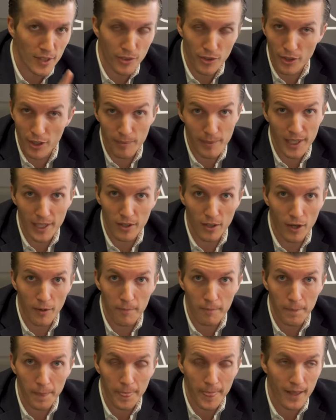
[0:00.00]
30 minute
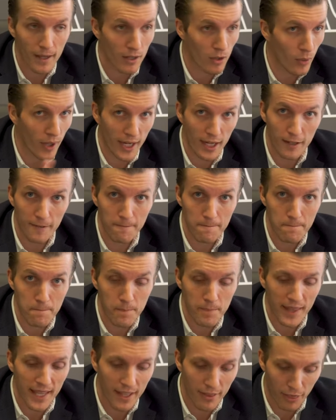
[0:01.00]
call, quick
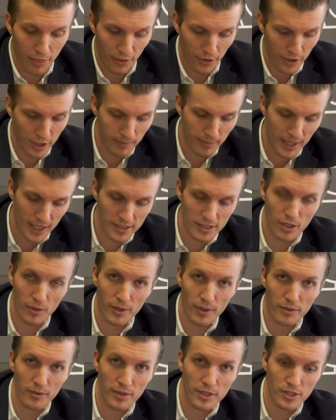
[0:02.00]
in 30 minutes
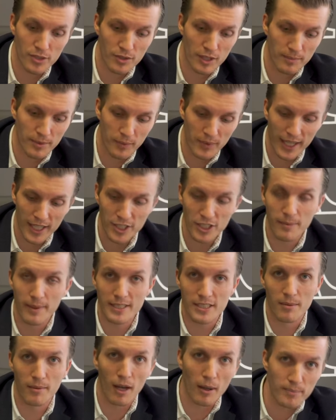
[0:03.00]
going through this script, and we actually
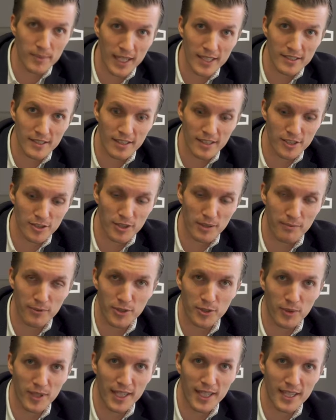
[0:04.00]
made some updates to this script
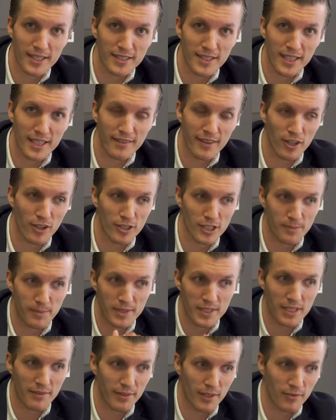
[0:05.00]
for 2019 that are
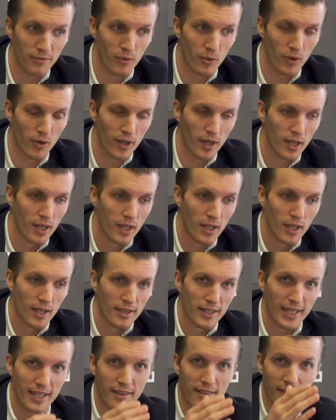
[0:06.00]
specific for
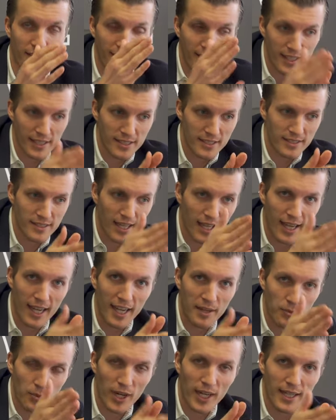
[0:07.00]
like this
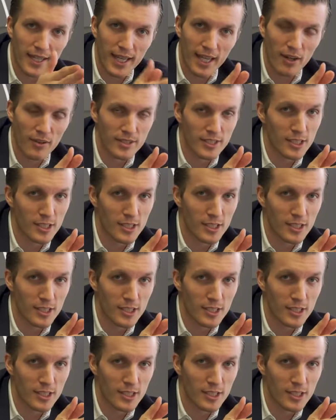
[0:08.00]
time right now.